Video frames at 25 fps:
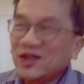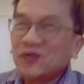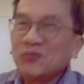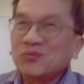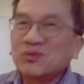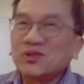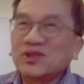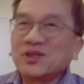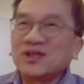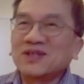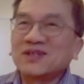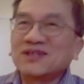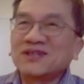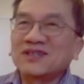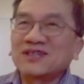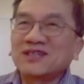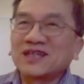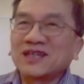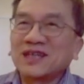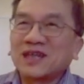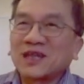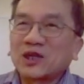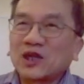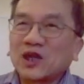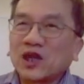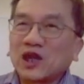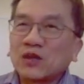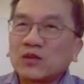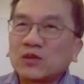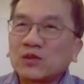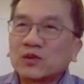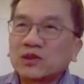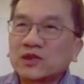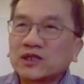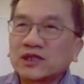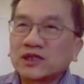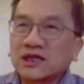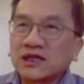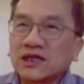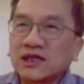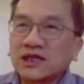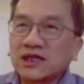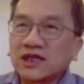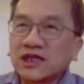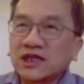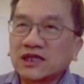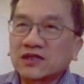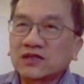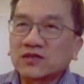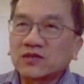because I was
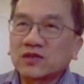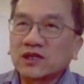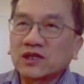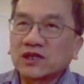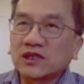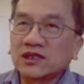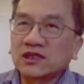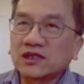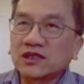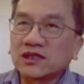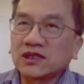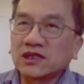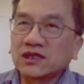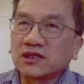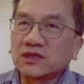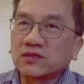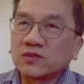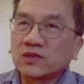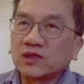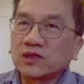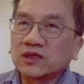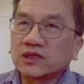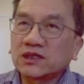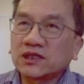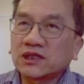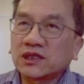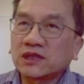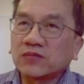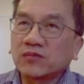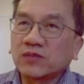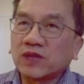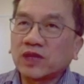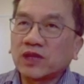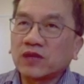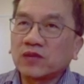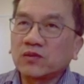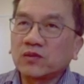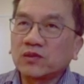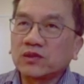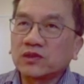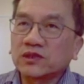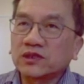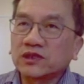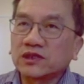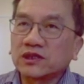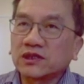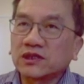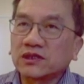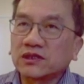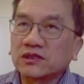at one time I was